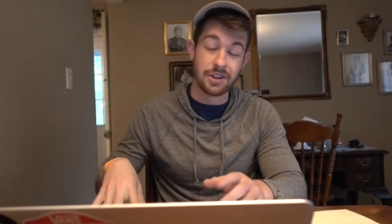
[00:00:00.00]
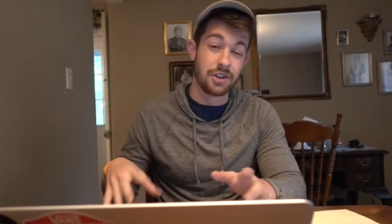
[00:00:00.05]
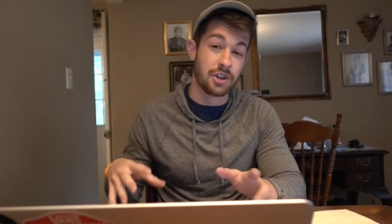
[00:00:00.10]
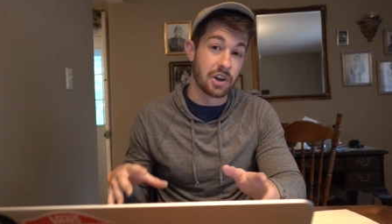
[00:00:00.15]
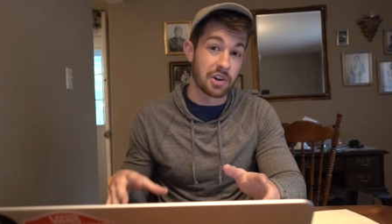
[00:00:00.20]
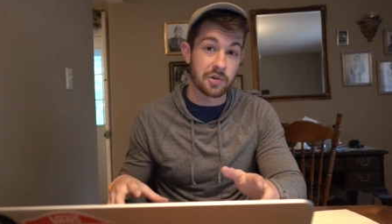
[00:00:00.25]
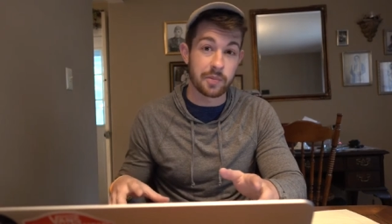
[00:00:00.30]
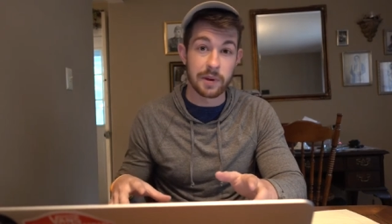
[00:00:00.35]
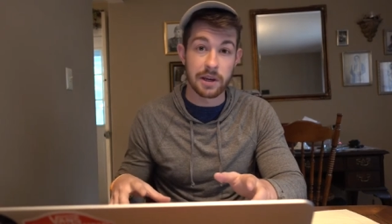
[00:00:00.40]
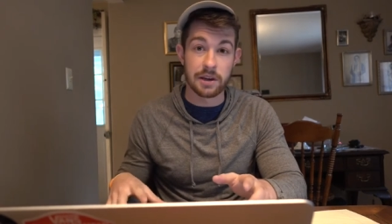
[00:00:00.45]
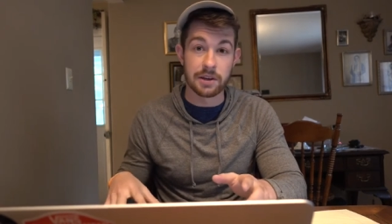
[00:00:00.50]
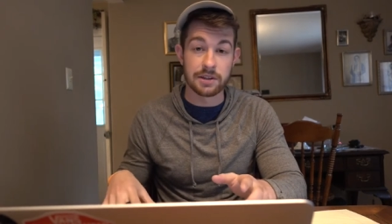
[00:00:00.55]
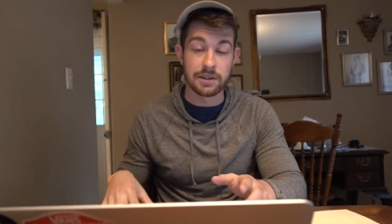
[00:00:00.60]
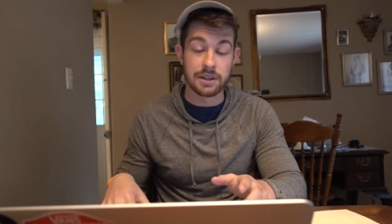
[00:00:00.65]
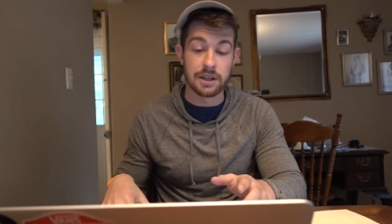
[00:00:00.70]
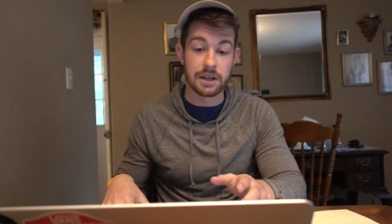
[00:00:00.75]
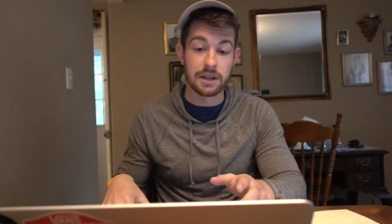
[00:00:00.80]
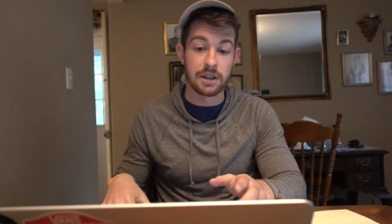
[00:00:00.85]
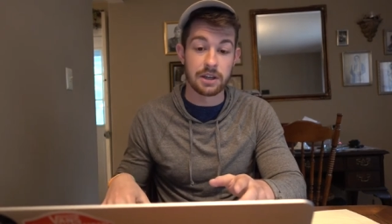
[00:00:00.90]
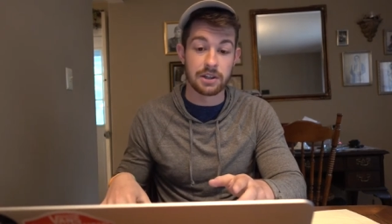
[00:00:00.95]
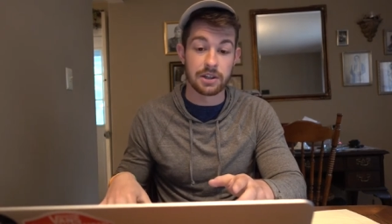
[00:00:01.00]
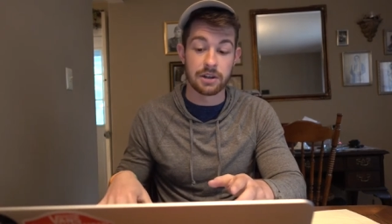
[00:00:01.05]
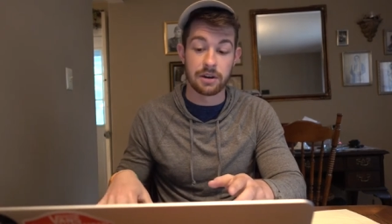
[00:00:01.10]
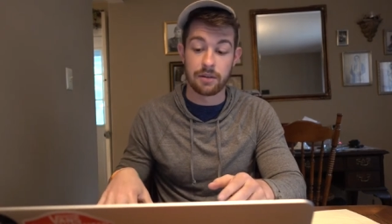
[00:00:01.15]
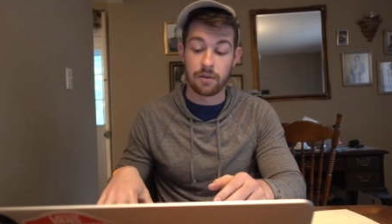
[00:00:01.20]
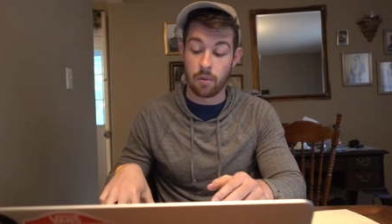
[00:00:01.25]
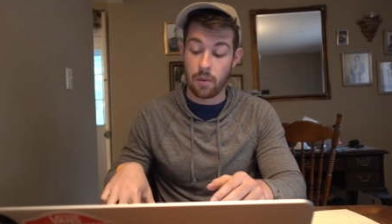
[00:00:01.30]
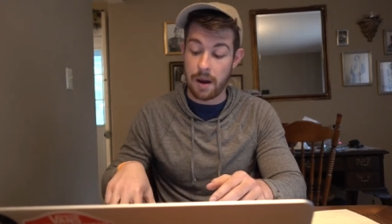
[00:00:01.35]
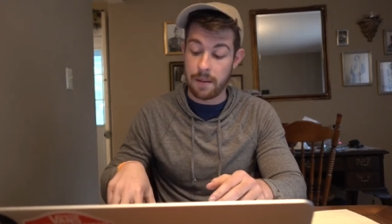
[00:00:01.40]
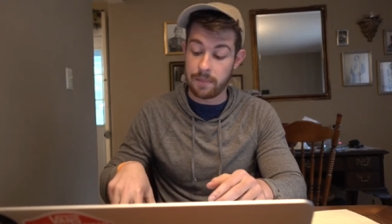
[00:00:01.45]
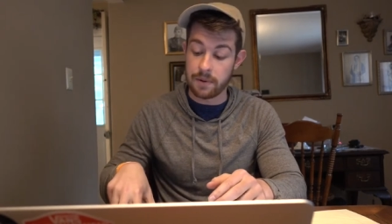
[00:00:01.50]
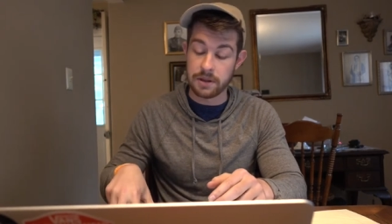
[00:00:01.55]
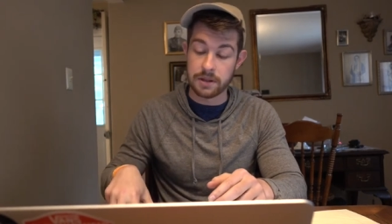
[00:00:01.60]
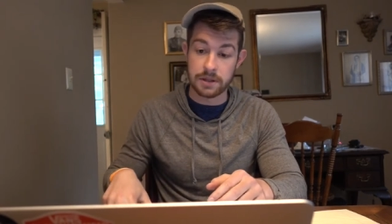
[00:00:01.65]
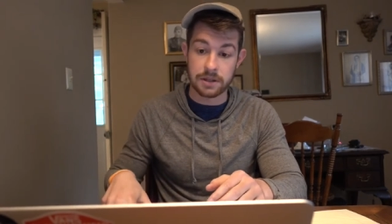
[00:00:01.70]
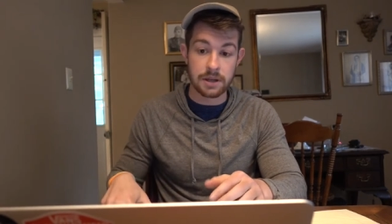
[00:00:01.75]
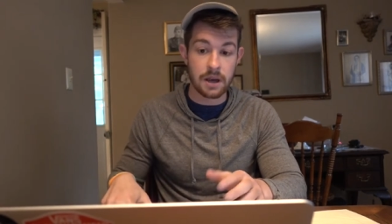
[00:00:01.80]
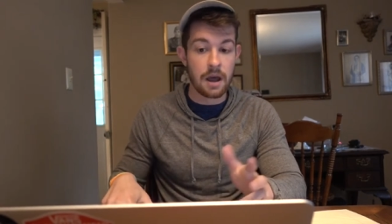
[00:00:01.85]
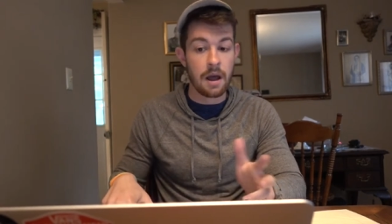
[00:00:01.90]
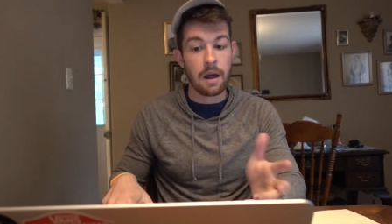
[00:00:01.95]
just because the addition of the
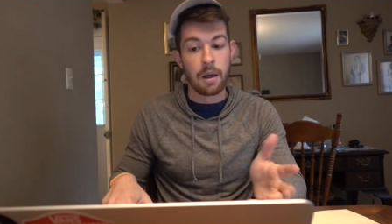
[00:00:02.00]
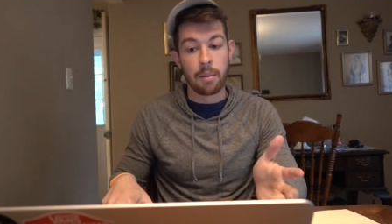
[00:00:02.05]
weapons.